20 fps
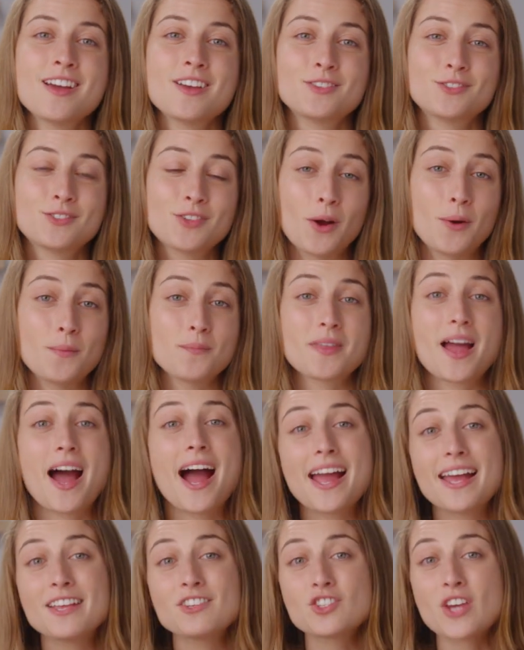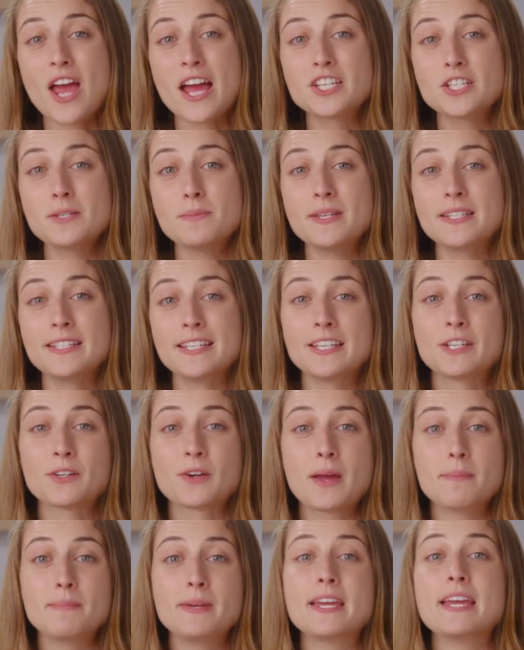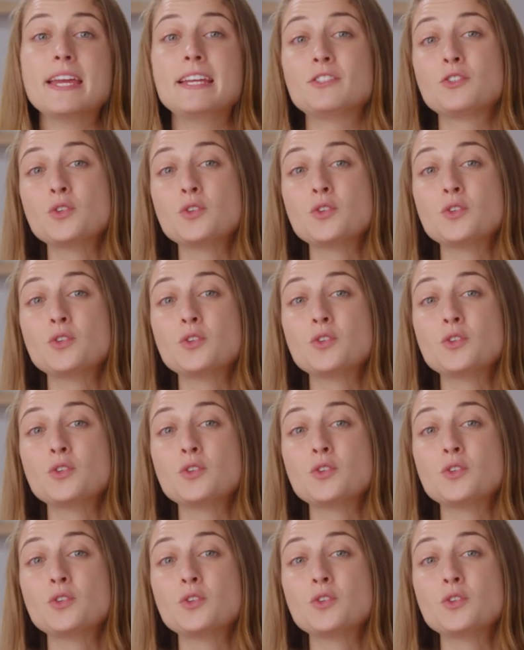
So, I asked ChatGPT to write me a